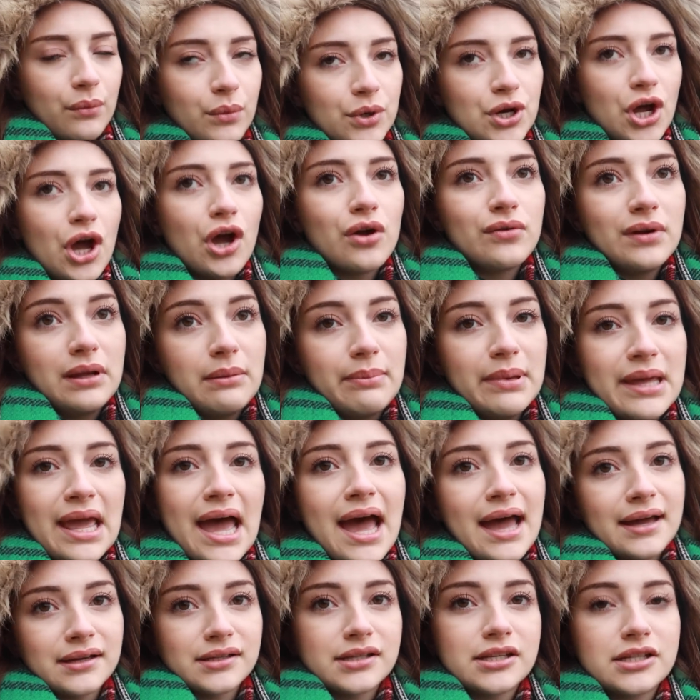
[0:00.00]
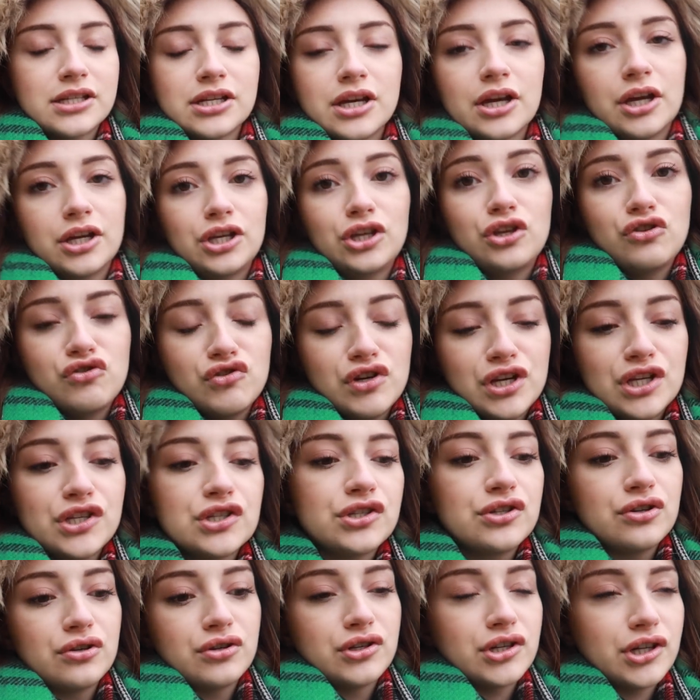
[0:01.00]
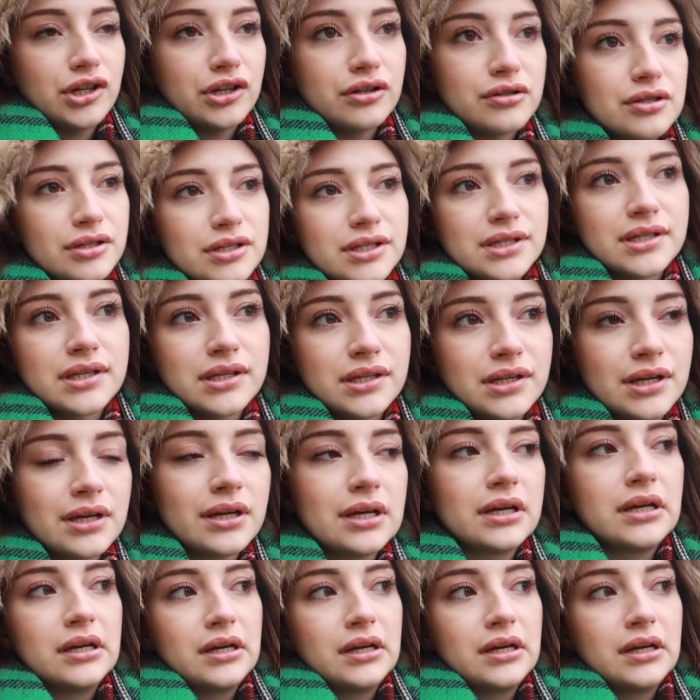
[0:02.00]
that it would only be Exeter uni students.